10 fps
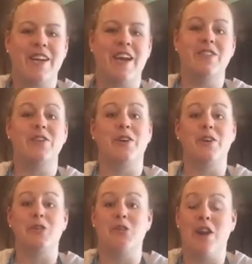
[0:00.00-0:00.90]
I started
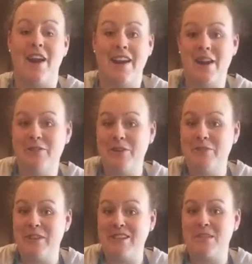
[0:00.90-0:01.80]
trying out new
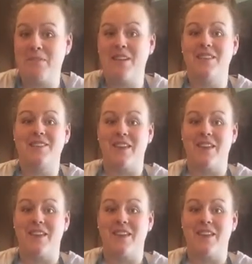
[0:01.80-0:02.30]
recipes